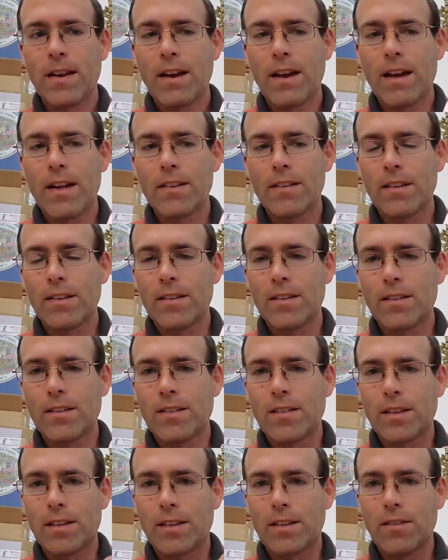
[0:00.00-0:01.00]
and let
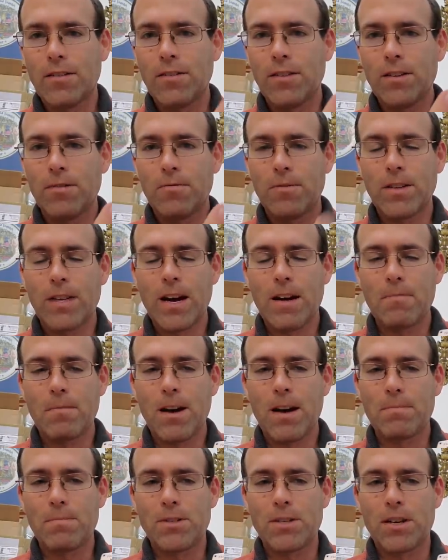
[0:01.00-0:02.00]
this thing go. And when that
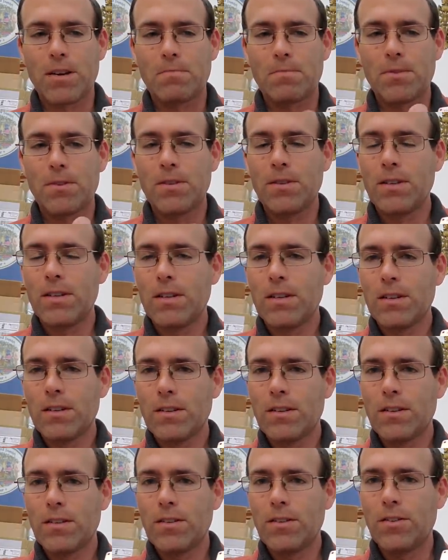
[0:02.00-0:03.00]
pops up,
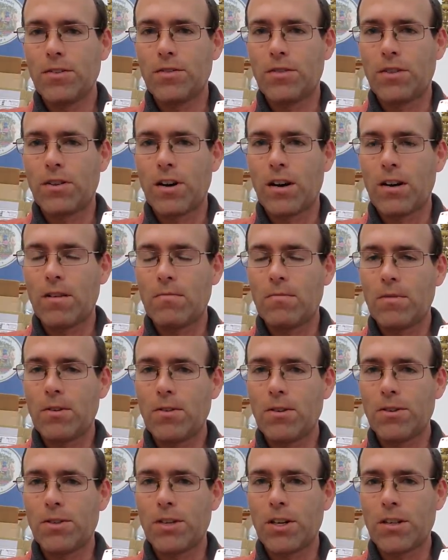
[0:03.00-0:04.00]
your uh,
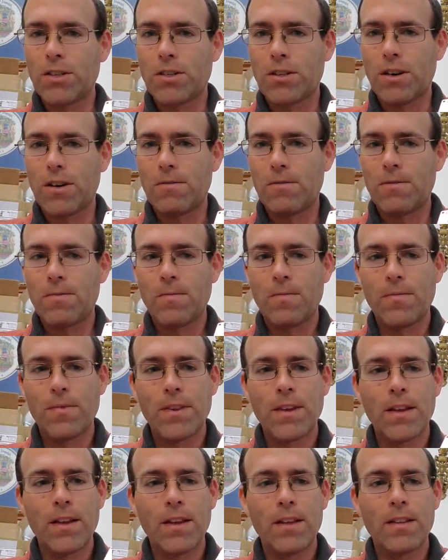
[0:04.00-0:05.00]
motor shuts off.
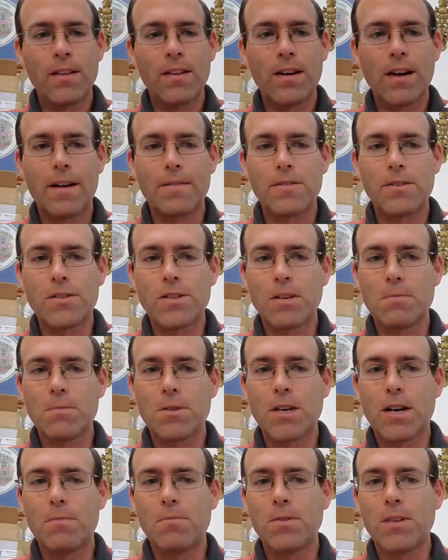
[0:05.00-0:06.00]
And then after some
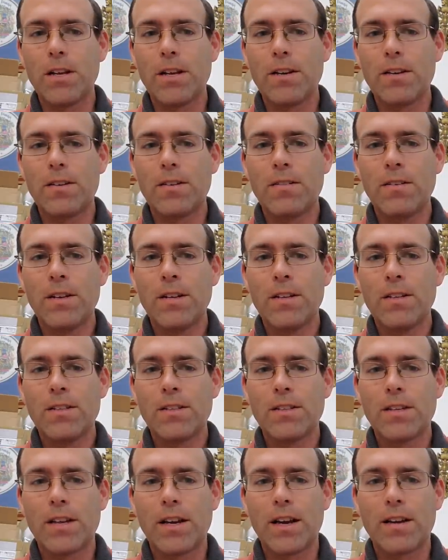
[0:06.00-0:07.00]
time later,
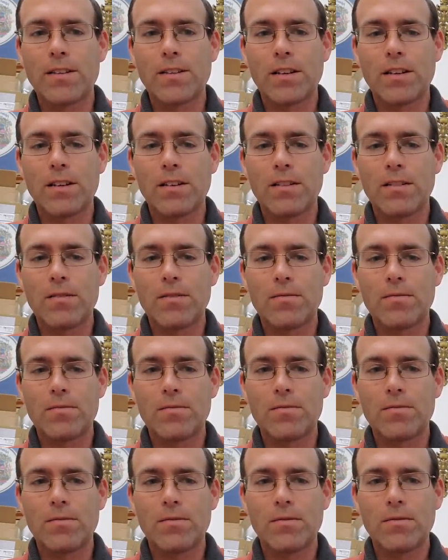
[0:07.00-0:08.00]
this thing has a,
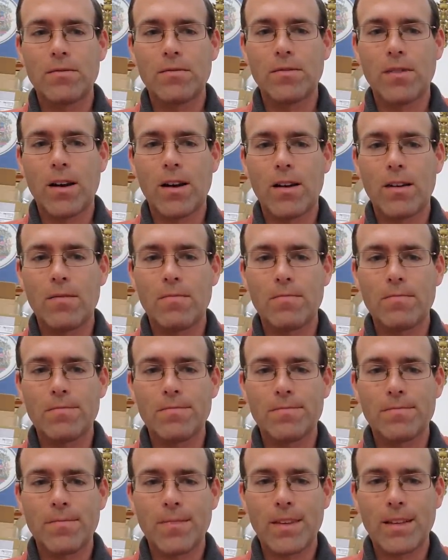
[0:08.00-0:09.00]

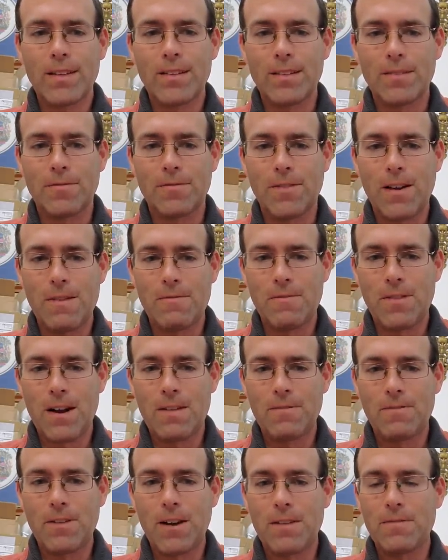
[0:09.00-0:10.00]
um, like a
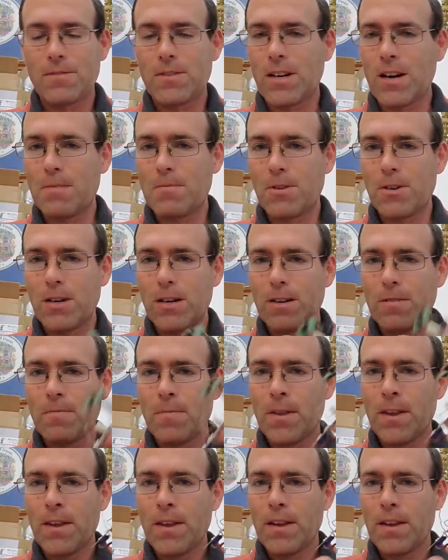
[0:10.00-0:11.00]
555 timer in it.
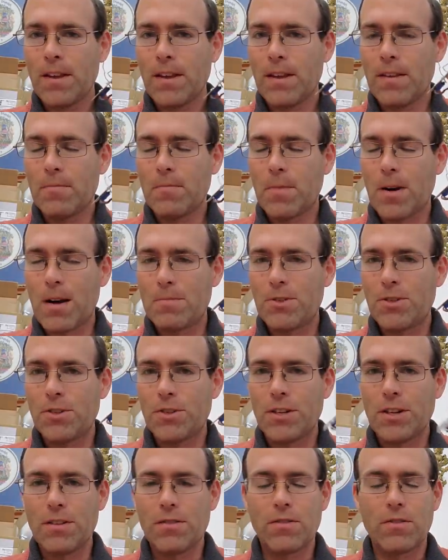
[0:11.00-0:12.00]
It pops
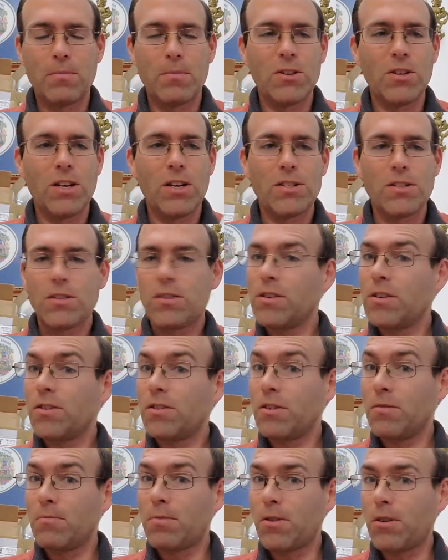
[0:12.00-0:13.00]
your dethermalizer. And
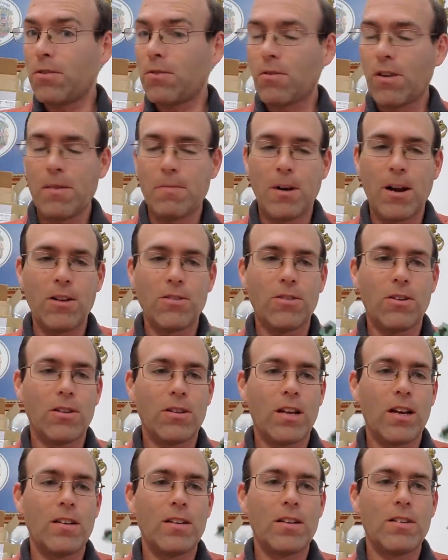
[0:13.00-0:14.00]
you can program how
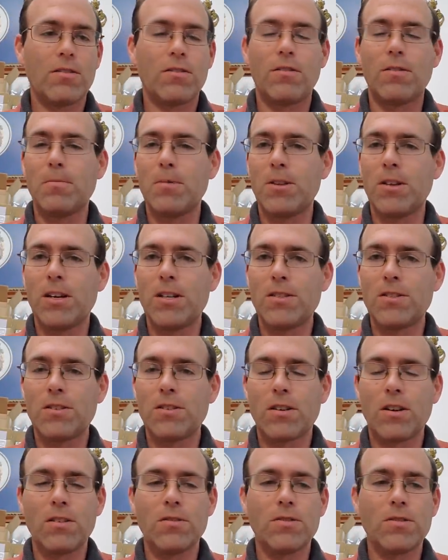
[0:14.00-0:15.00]
long that
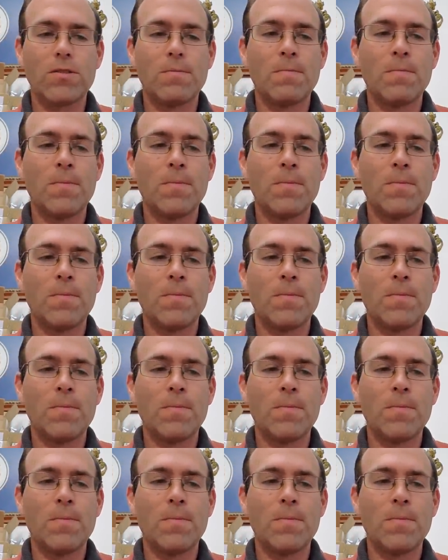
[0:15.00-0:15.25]
dethermalizer goes.